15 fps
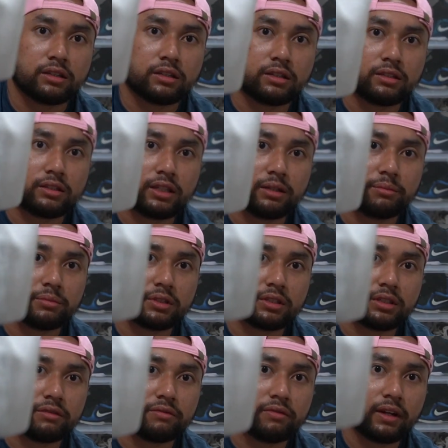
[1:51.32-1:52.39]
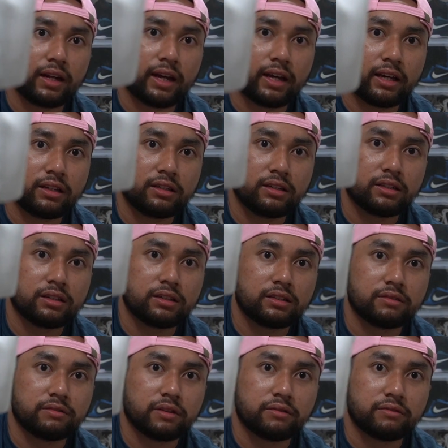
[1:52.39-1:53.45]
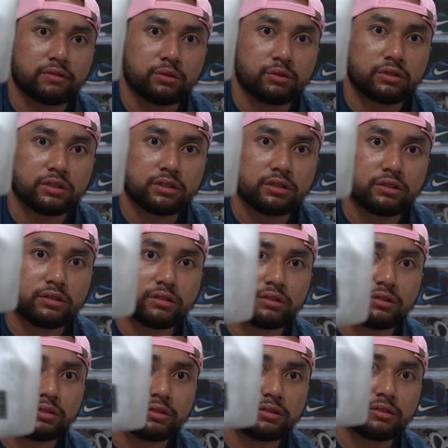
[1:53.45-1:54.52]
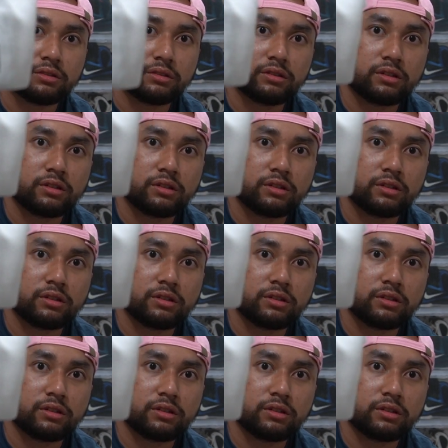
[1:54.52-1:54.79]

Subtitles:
the TMC flag. If that focuses, not sure.